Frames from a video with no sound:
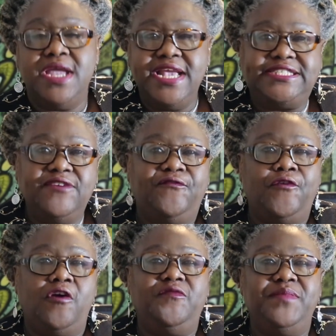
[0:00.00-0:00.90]
His
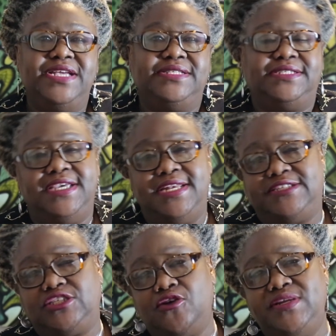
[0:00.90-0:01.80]
involvement in
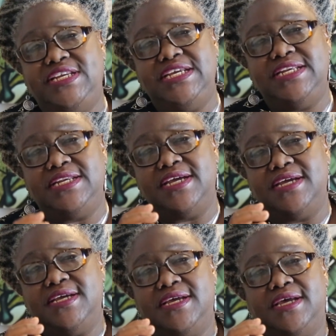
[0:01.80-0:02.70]
studying
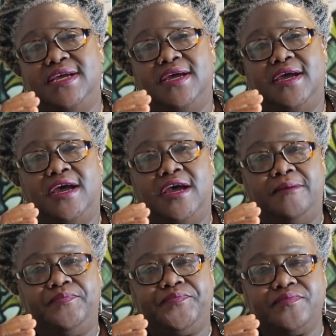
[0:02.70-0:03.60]

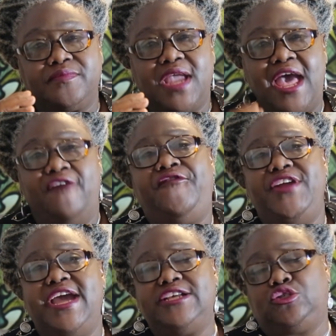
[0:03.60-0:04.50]

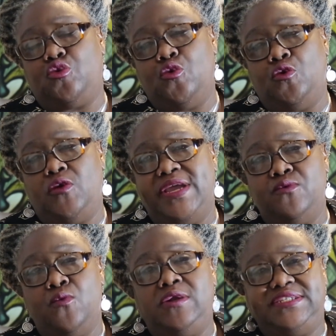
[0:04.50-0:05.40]
Africa's role
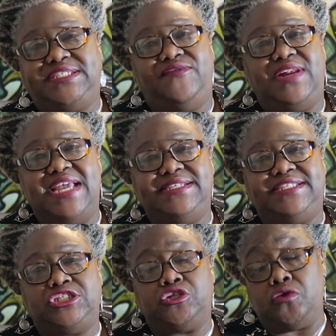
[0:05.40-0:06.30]
in world
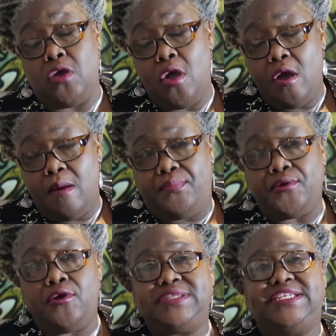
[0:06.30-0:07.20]
civilization
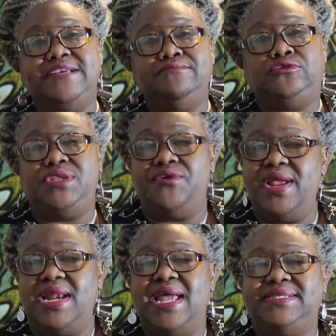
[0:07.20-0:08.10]
brought him to the
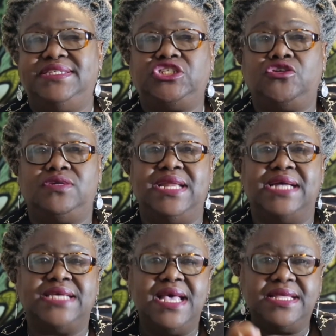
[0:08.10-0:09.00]
realization
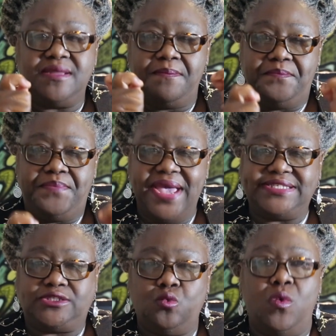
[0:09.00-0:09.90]
that the
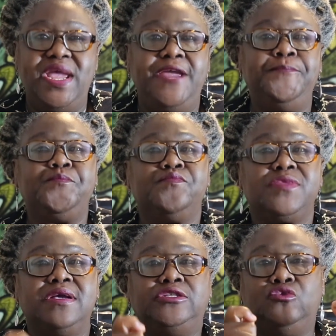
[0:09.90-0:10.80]
best way
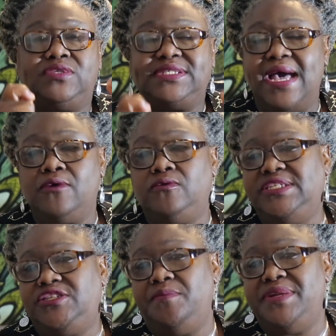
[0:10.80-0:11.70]
to tackle
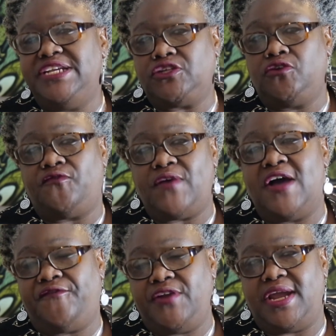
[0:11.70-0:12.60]
the domination of
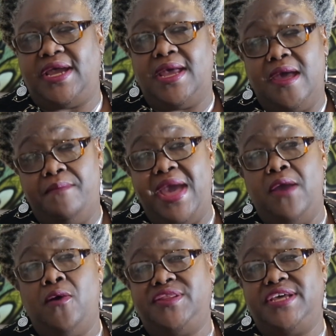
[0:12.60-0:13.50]
Africa by
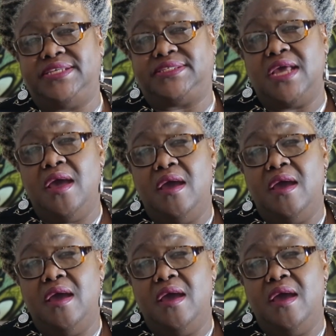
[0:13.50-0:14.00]
others